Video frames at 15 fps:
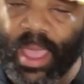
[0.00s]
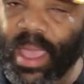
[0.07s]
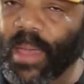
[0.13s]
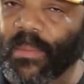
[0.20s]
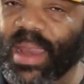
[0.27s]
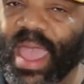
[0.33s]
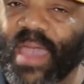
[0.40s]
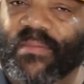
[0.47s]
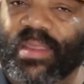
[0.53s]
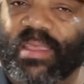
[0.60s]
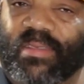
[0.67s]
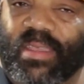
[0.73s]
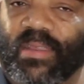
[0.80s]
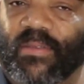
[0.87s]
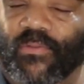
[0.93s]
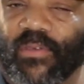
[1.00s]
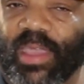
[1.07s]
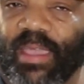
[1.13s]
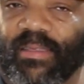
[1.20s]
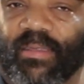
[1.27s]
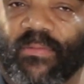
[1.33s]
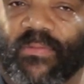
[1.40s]
I've been having this in the
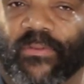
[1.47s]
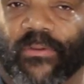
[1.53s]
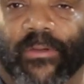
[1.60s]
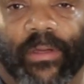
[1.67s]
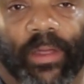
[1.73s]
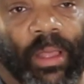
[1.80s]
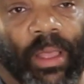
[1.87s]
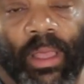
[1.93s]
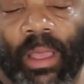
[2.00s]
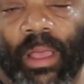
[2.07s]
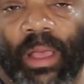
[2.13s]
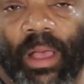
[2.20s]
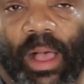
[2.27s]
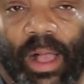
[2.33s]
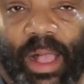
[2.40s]
freezer for a